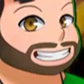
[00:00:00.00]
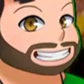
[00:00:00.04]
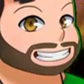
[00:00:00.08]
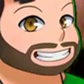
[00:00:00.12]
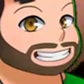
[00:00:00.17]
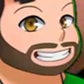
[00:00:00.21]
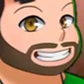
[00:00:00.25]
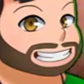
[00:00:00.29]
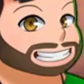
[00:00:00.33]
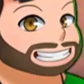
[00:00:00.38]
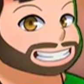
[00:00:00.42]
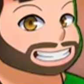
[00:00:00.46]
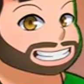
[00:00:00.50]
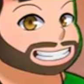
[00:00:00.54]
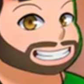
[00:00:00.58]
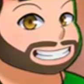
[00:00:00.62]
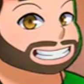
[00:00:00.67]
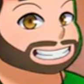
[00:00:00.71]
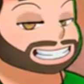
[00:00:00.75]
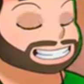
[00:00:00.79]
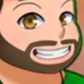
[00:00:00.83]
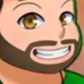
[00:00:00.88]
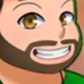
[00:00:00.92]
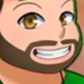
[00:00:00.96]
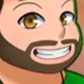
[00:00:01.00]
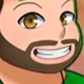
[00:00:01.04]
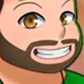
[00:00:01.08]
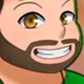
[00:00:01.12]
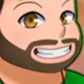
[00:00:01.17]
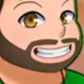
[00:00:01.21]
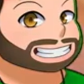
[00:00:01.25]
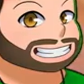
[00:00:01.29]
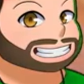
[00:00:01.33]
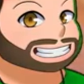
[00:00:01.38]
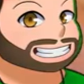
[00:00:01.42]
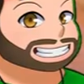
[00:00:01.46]

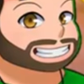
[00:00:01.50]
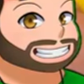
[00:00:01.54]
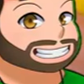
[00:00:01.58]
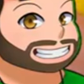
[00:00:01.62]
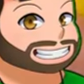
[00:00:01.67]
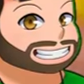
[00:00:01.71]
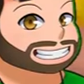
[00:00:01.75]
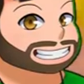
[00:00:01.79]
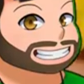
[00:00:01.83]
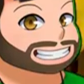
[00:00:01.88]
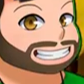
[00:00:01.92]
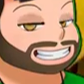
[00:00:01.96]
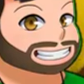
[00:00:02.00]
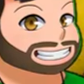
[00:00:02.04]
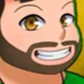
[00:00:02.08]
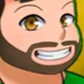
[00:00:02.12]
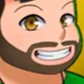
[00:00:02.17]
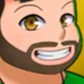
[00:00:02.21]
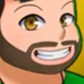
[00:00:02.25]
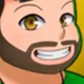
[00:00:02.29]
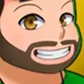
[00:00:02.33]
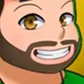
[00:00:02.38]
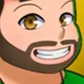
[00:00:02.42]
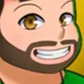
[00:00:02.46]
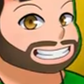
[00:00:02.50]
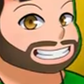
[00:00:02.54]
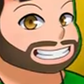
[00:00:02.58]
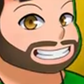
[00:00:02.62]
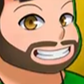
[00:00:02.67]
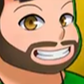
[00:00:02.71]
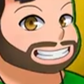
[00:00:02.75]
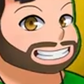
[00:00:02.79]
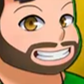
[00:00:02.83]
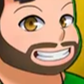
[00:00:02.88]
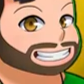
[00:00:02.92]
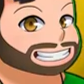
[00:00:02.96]

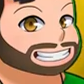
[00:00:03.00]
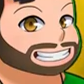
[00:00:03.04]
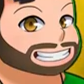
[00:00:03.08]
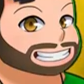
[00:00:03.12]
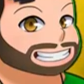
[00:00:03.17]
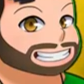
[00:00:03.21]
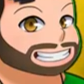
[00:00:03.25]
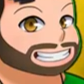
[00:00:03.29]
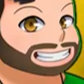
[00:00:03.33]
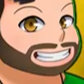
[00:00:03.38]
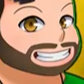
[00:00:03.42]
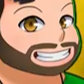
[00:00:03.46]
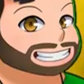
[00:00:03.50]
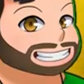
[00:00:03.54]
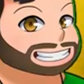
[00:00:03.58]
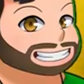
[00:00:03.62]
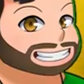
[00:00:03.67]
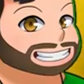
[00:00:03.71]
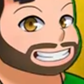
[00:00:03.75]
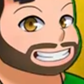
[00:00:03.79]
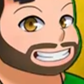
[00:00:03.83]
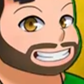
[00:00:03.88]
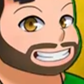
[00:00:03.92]
No words are spoken by the person on screen.